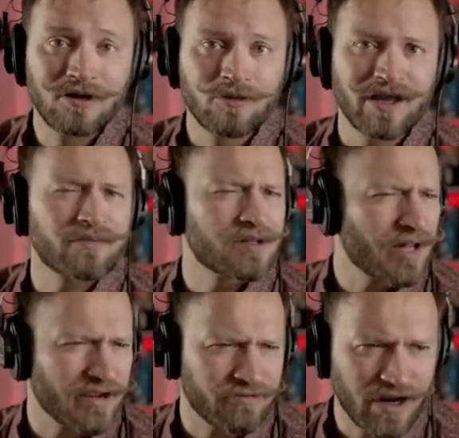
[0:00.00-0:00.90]
We have the
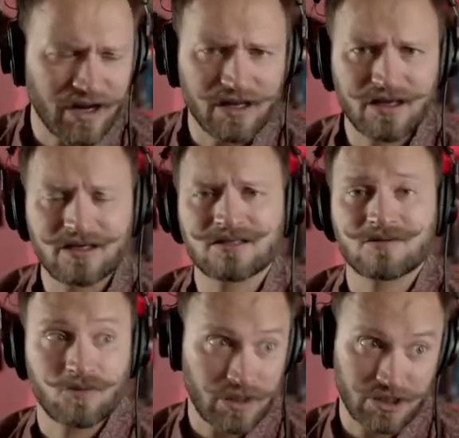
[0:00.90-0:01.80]
Black Fridays,
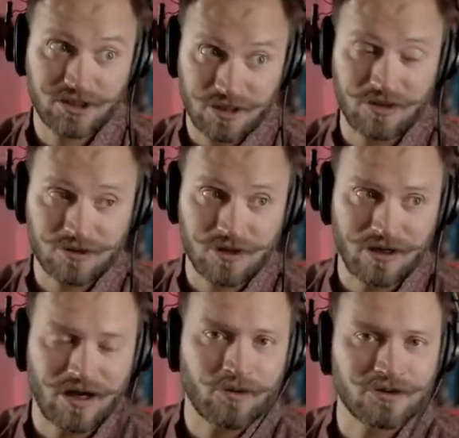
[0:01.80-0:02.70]
which also
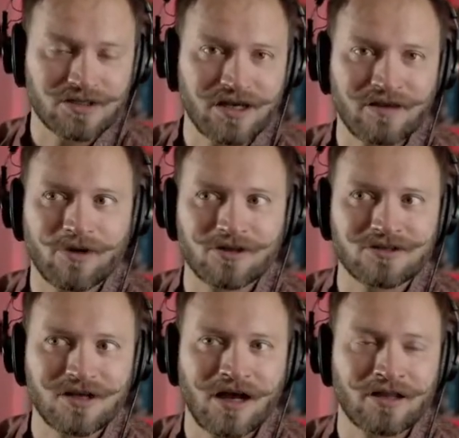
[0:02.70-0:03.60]
I won't say
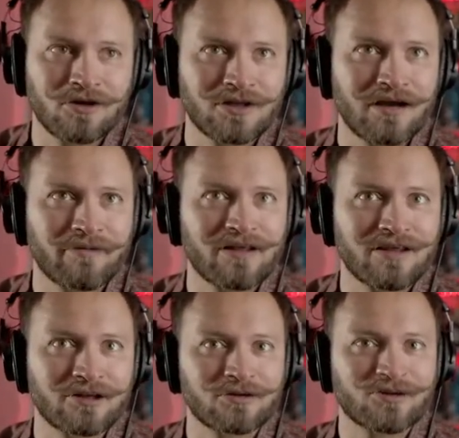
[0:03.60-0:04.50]
bots don't have
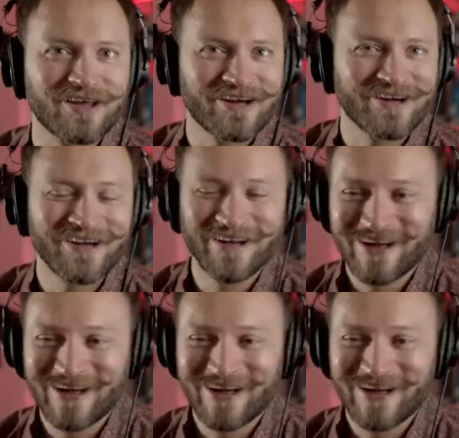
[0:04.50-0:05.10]
anything to do there.